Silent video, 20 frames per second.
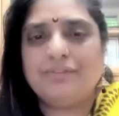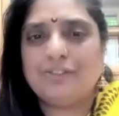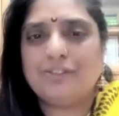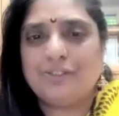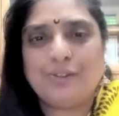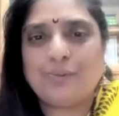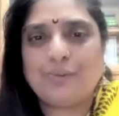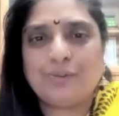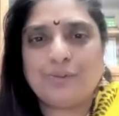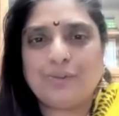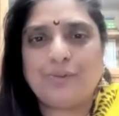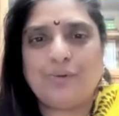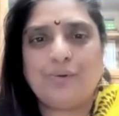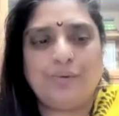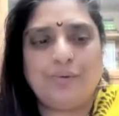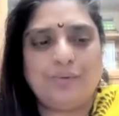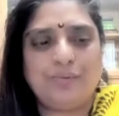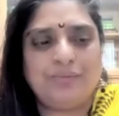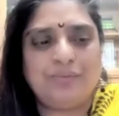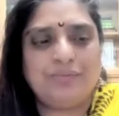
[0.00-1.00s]
Don't
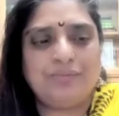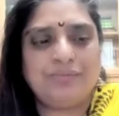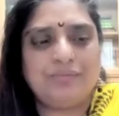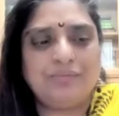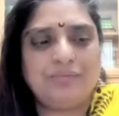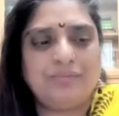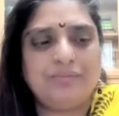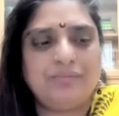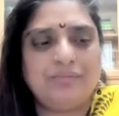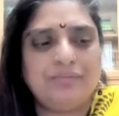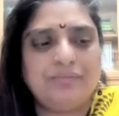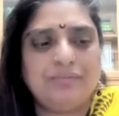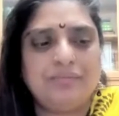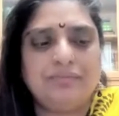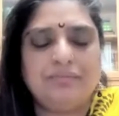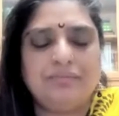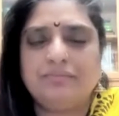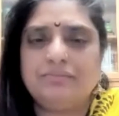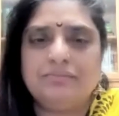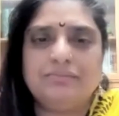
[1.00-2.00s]
go.
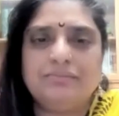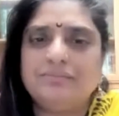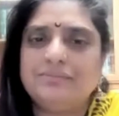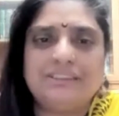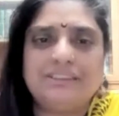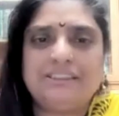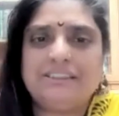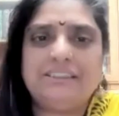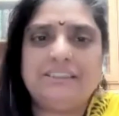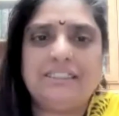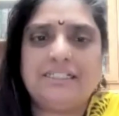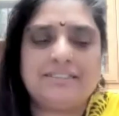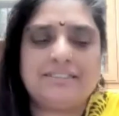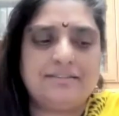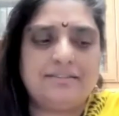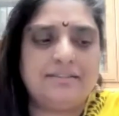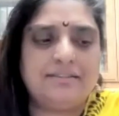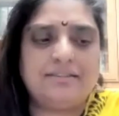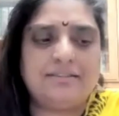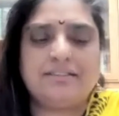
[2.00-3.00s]
She
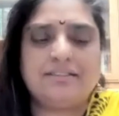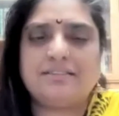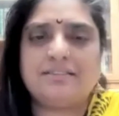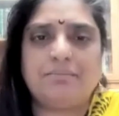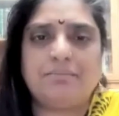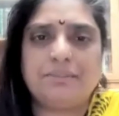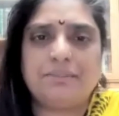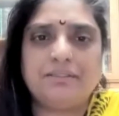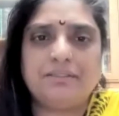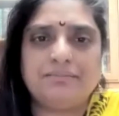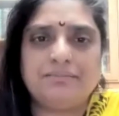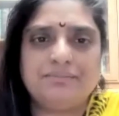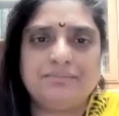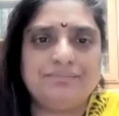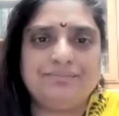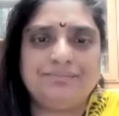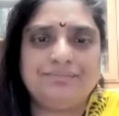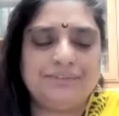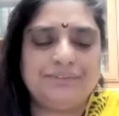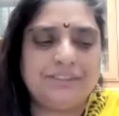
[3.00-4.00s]
doesn't accept.
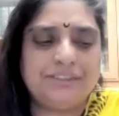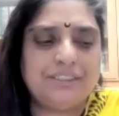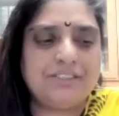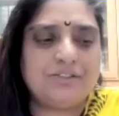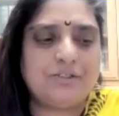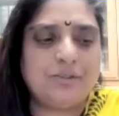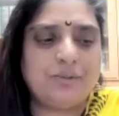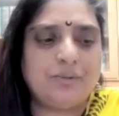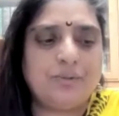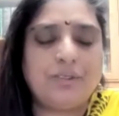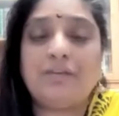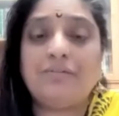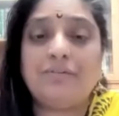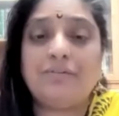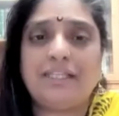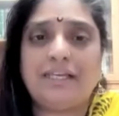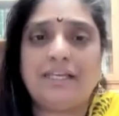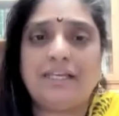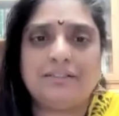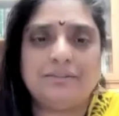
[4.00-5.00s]
She's not okay
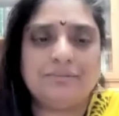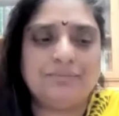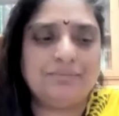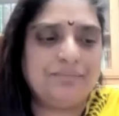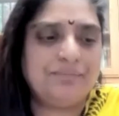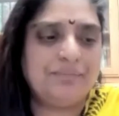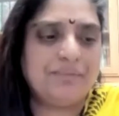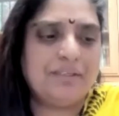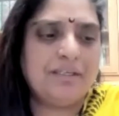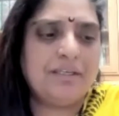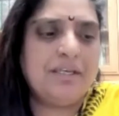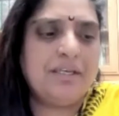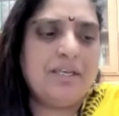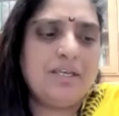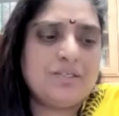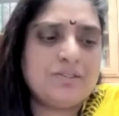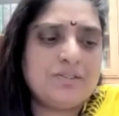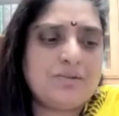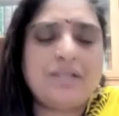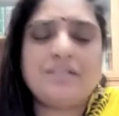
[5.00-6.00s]
with that.
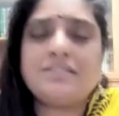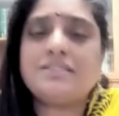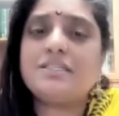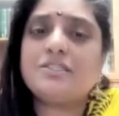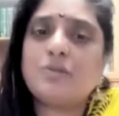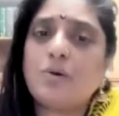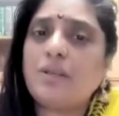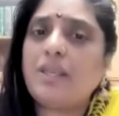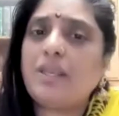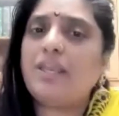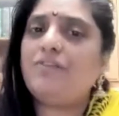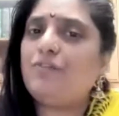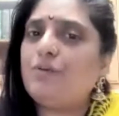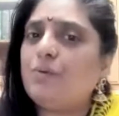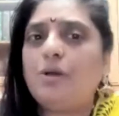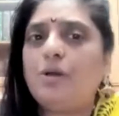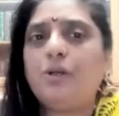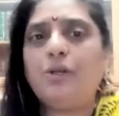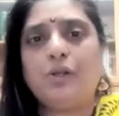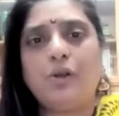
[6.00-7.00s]
So he says, okay, if you
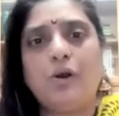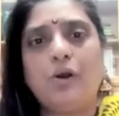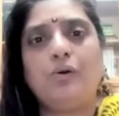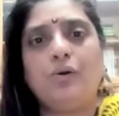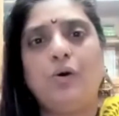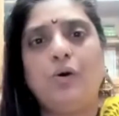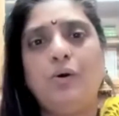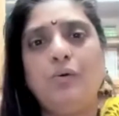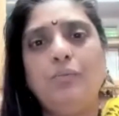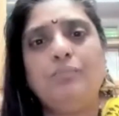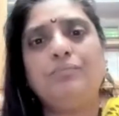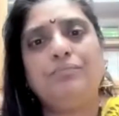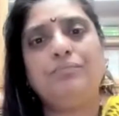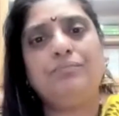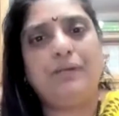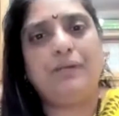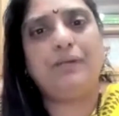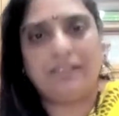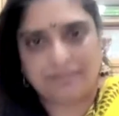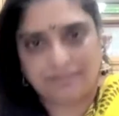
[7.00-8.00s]
want to go, go,
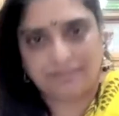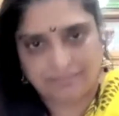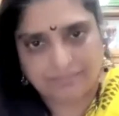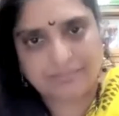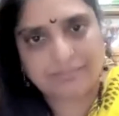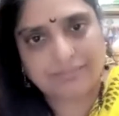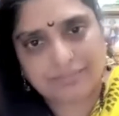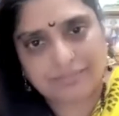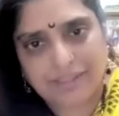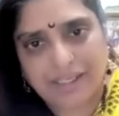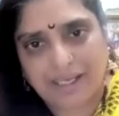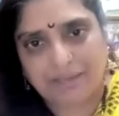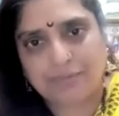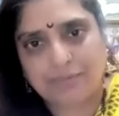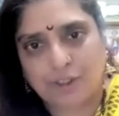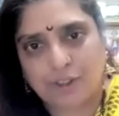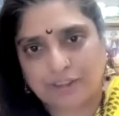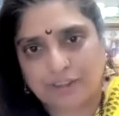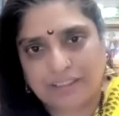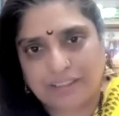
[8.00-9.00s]
but I'm
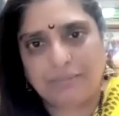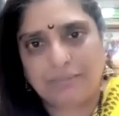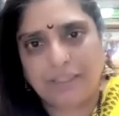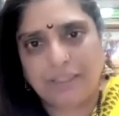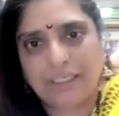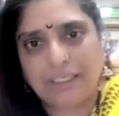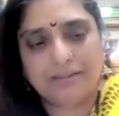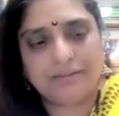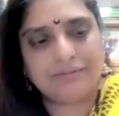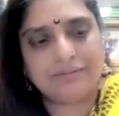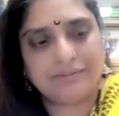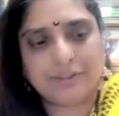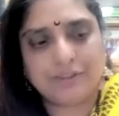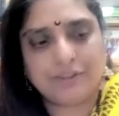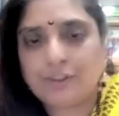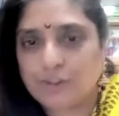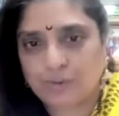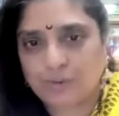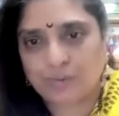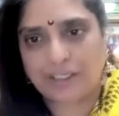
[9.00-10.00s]
not coming.
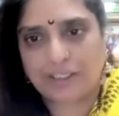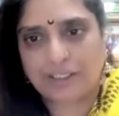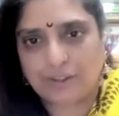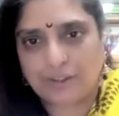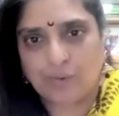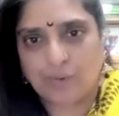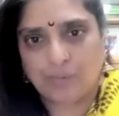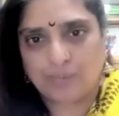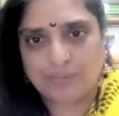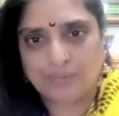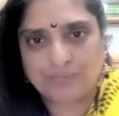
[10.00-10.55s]
You can go.